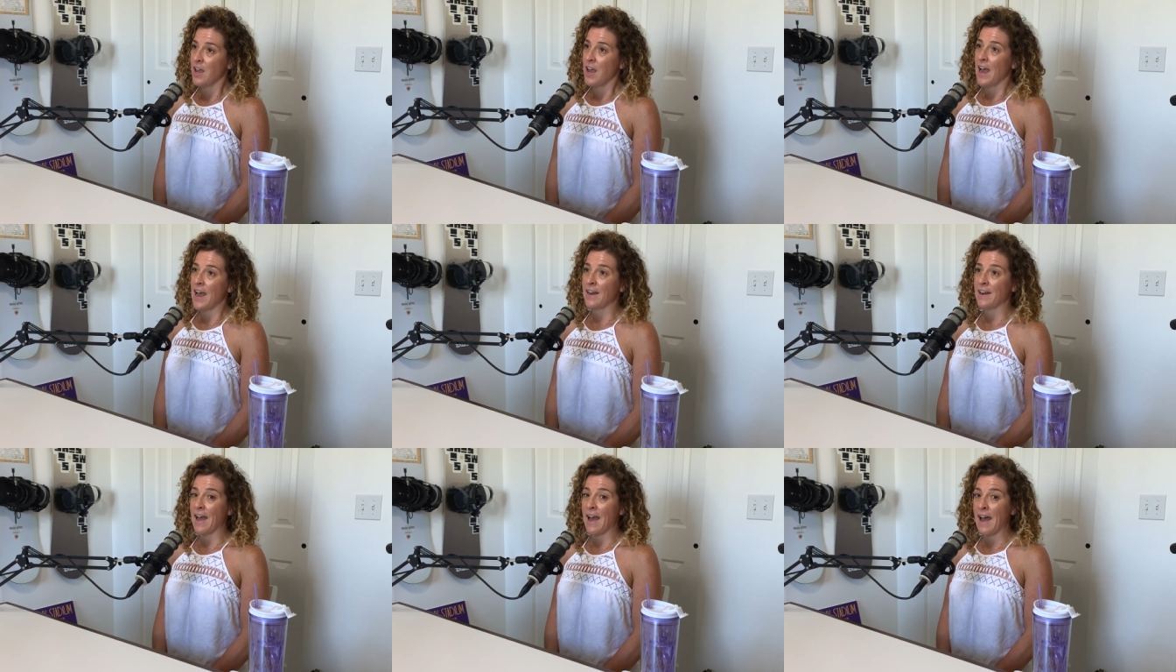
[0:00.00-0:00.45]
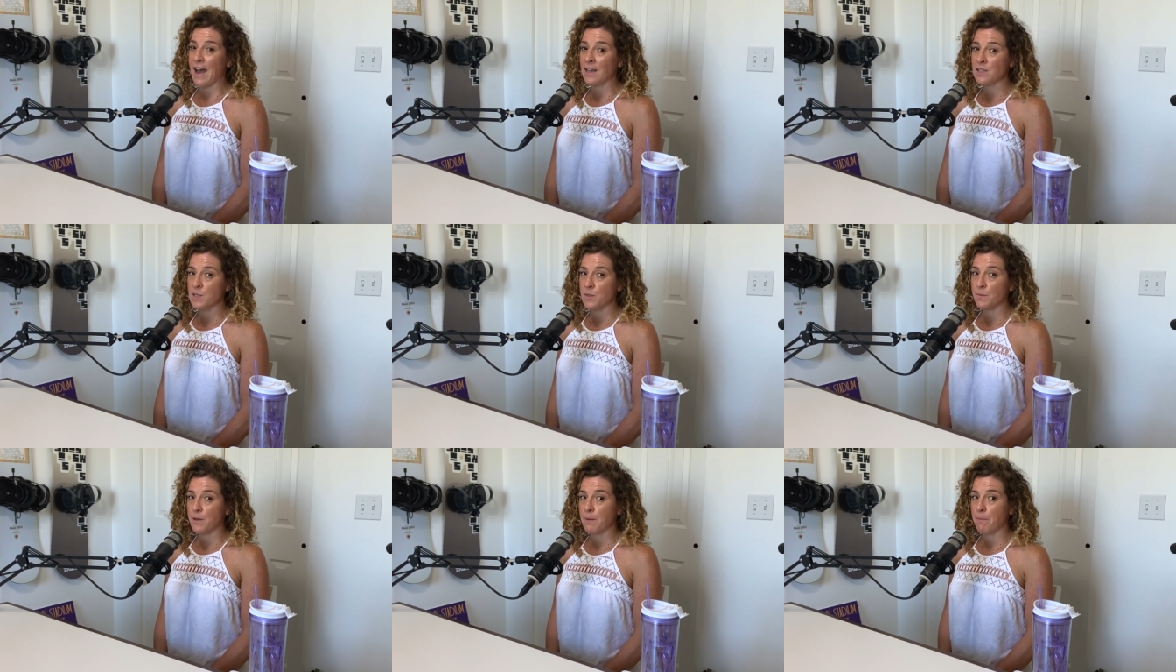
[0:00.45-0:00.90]
and
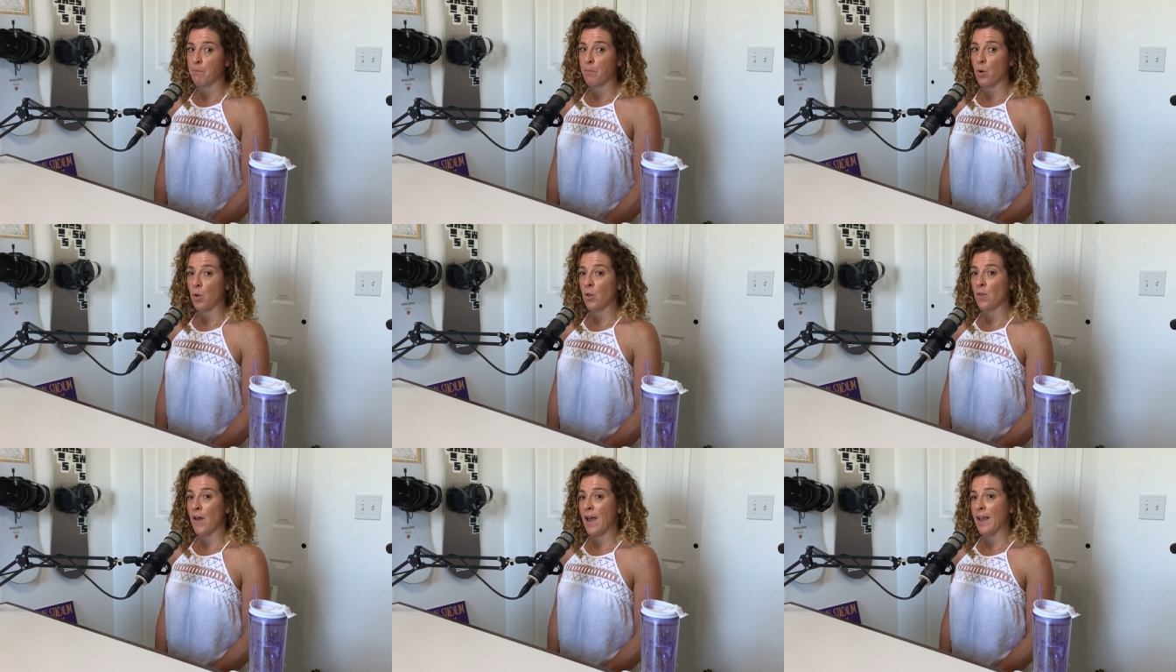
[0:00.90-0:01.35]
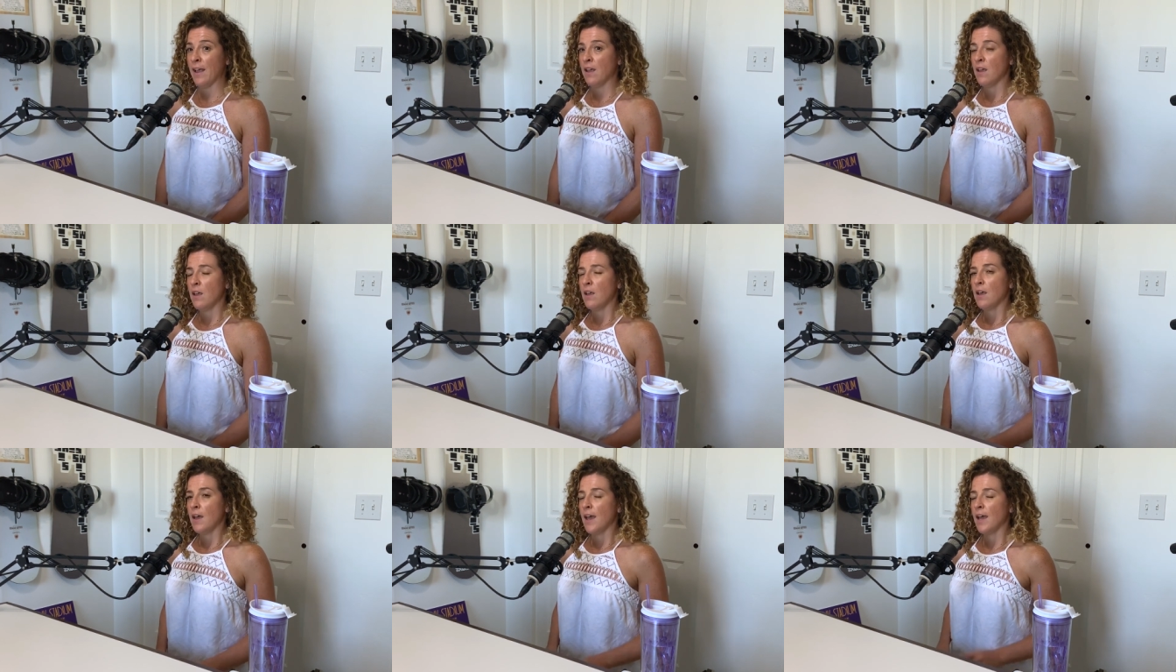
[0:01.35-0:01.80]
ask people, like,
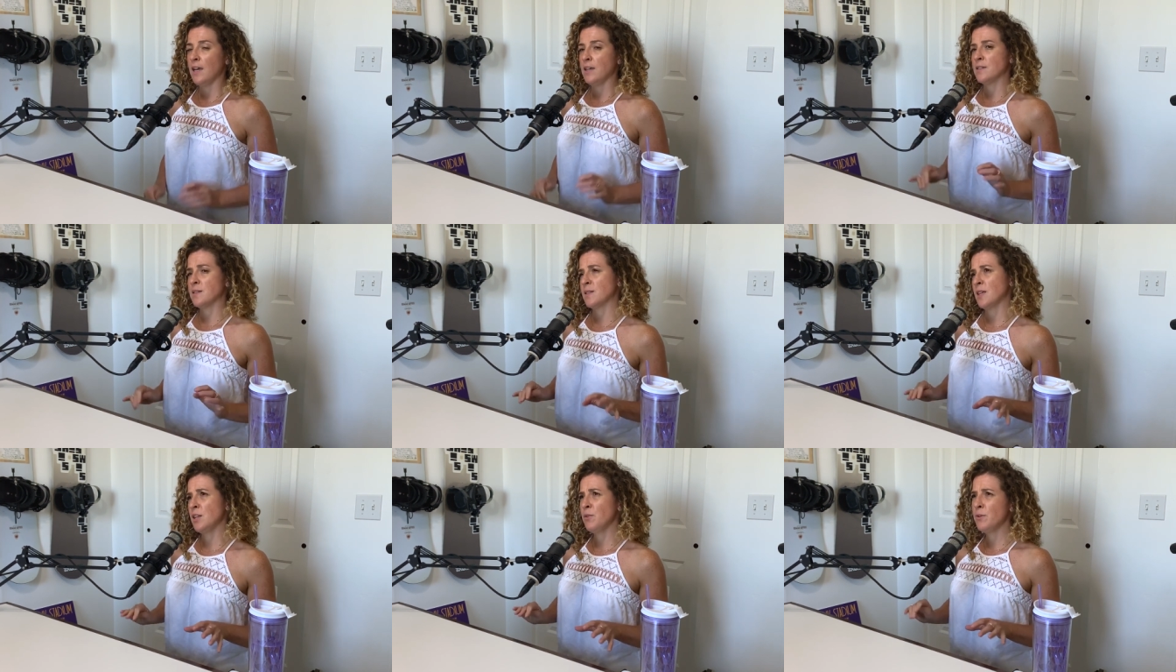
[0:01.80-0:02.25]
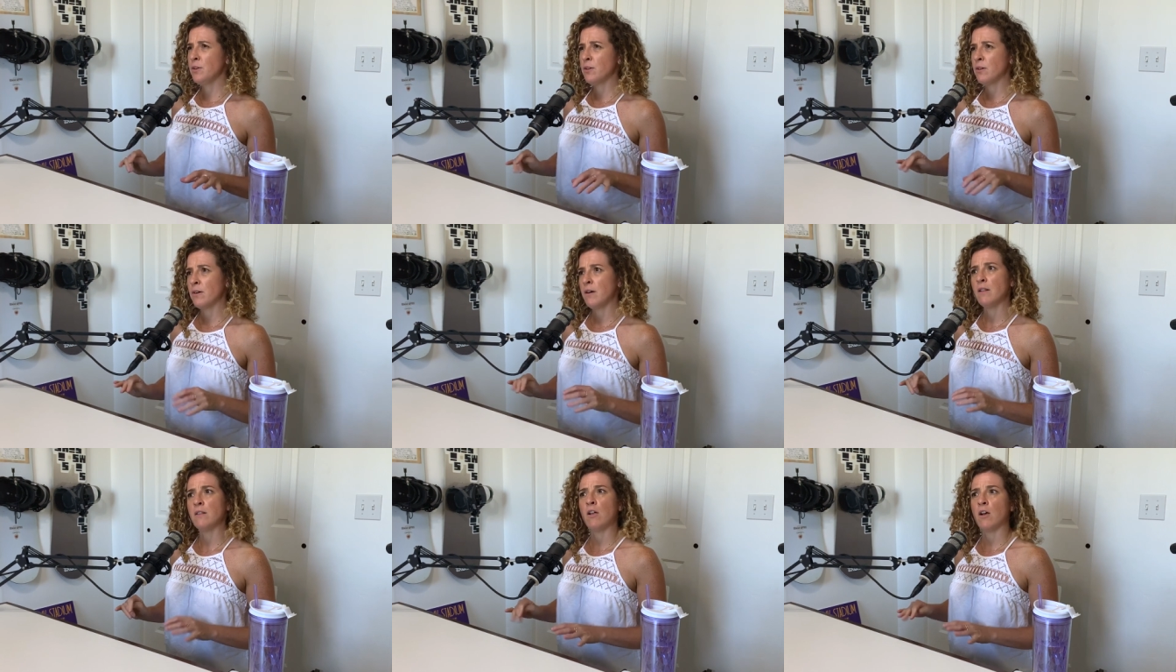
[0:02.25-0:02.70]
hey, does anyone
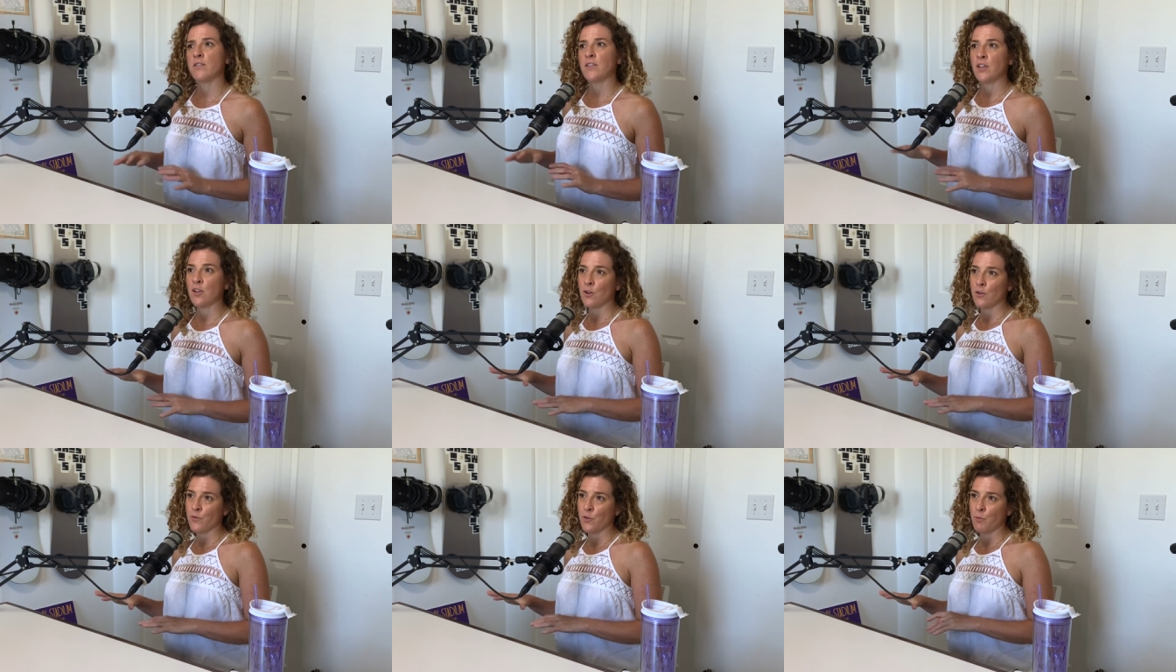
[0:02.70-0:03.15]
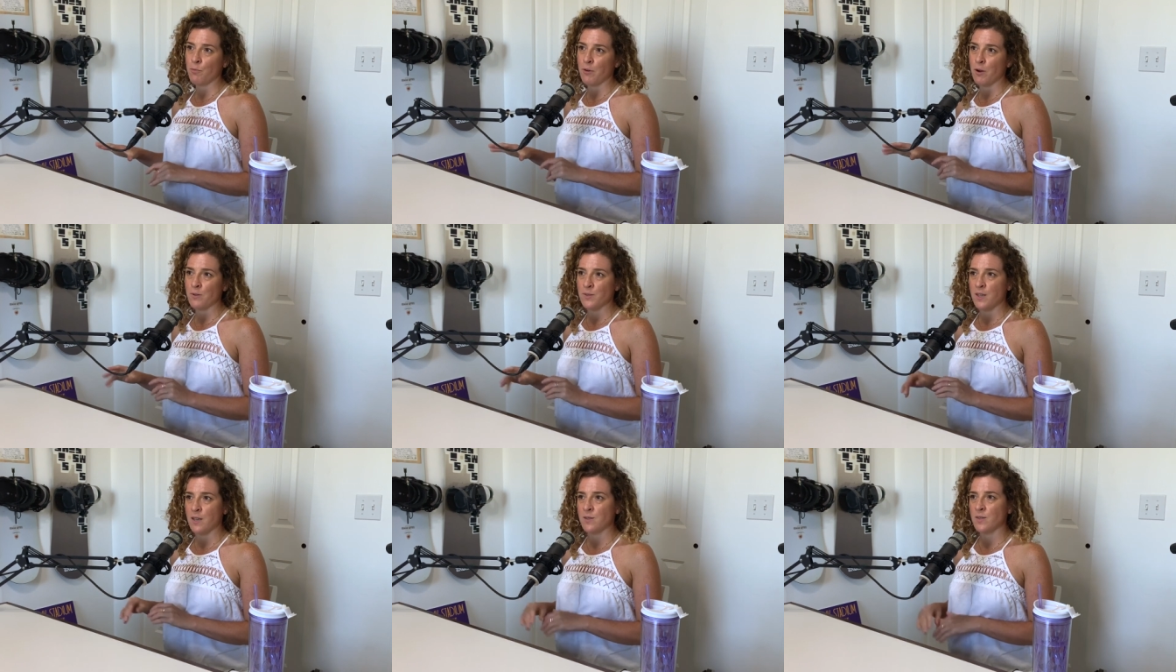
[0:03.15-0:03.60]
know how long the interview
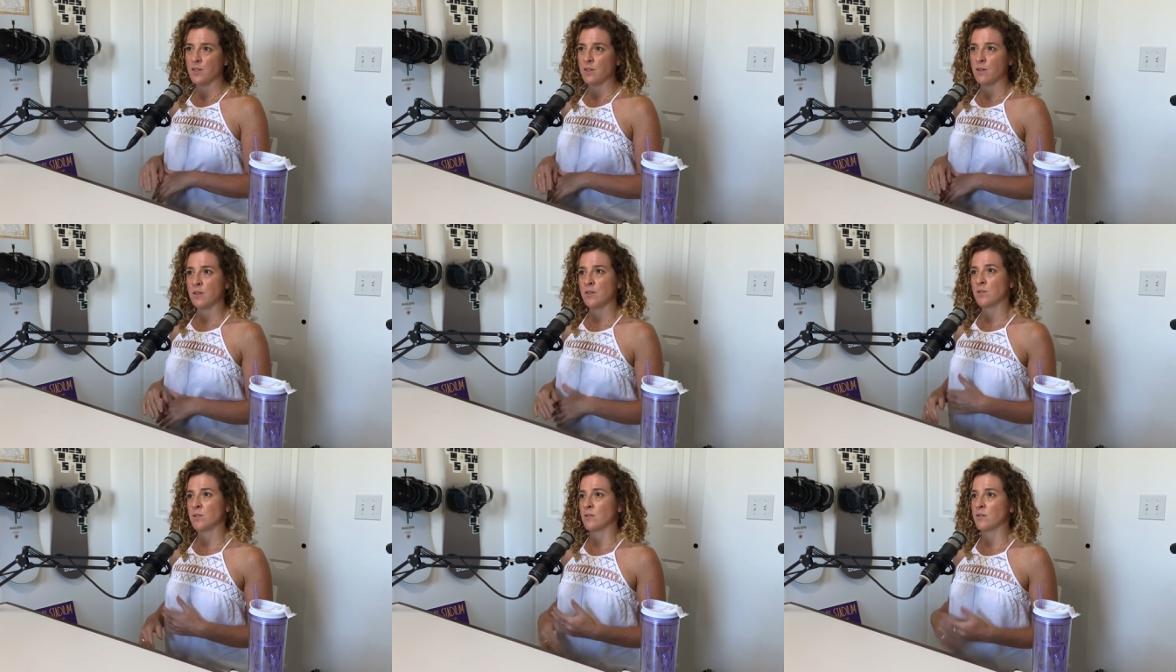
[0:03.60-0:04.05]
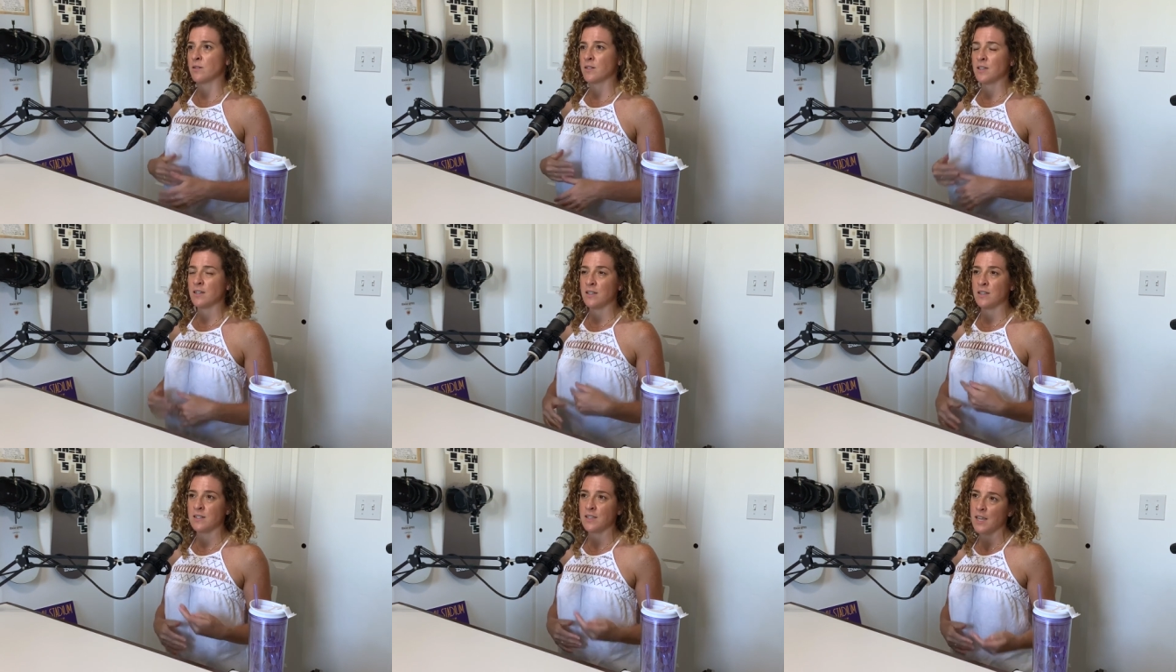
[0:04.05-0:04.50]
process is, or
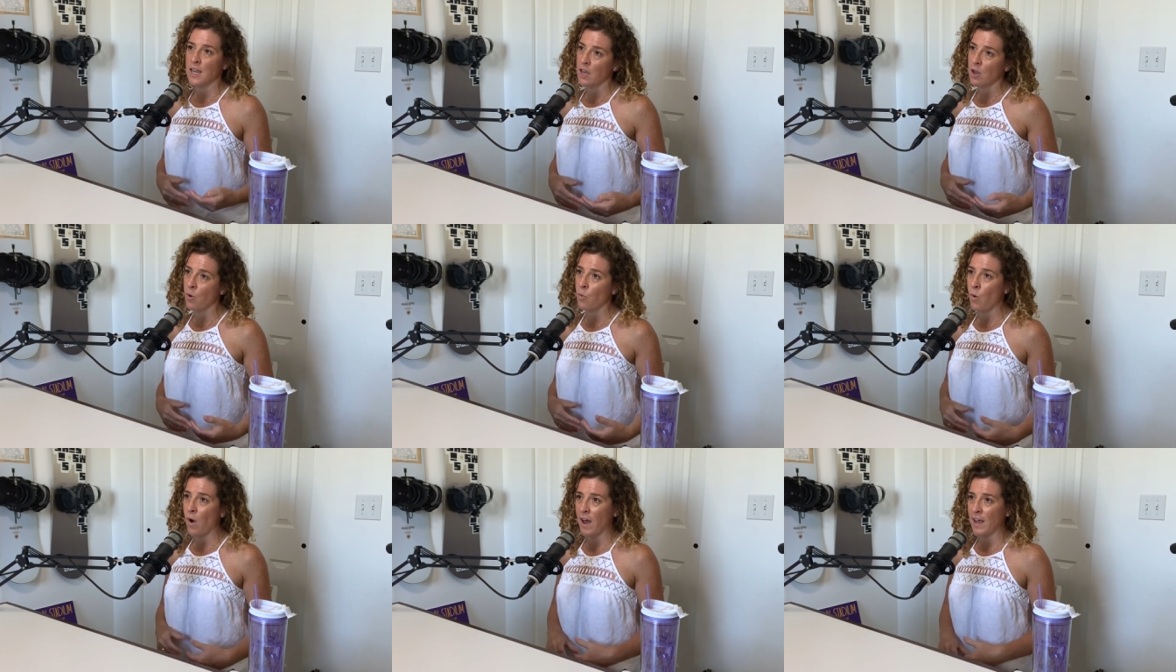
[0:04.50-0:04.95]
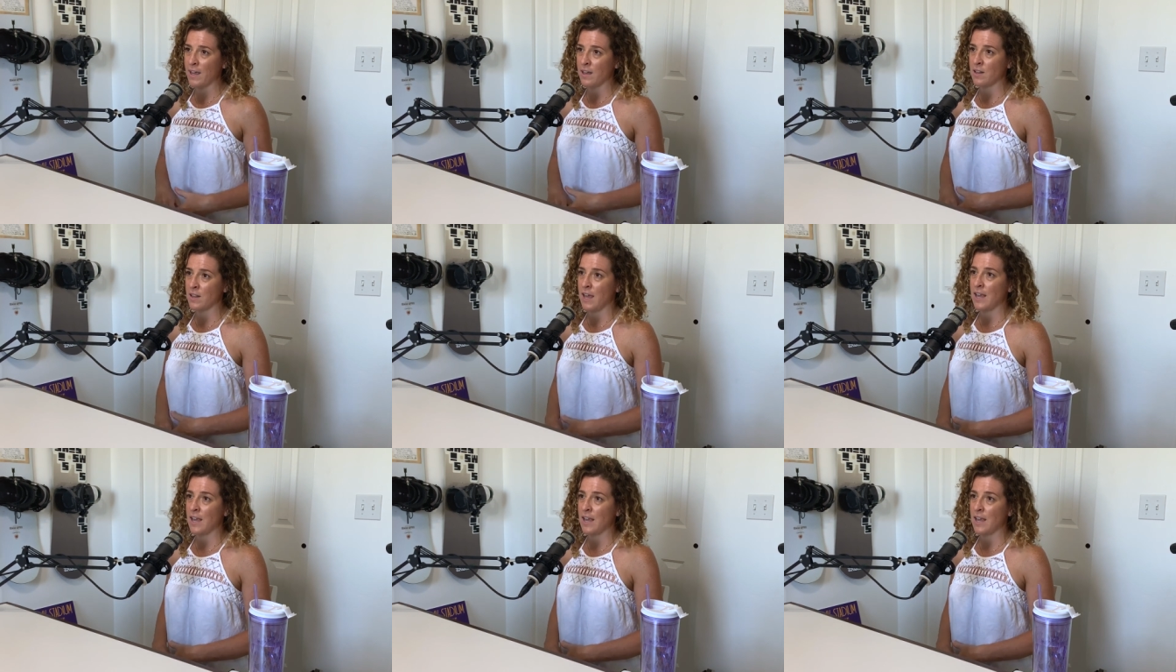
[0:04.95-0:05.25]
did it take a while?